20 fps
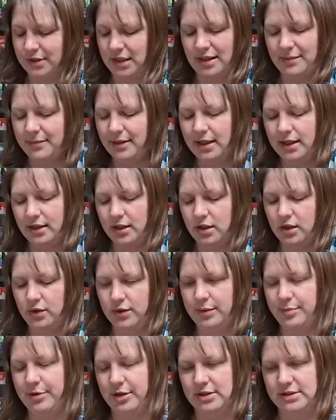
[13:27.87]
I'm not a
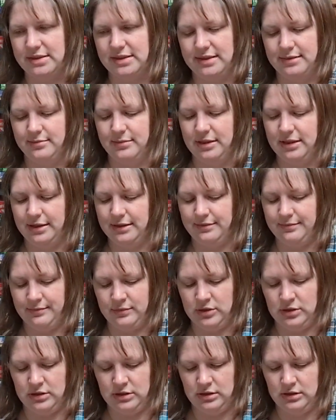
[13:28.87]
cola person,
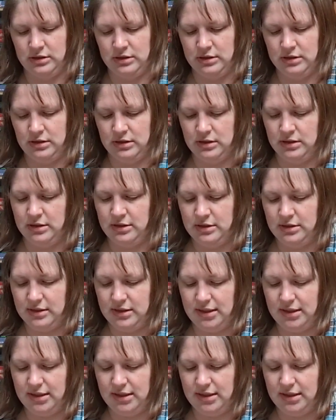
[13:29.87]
but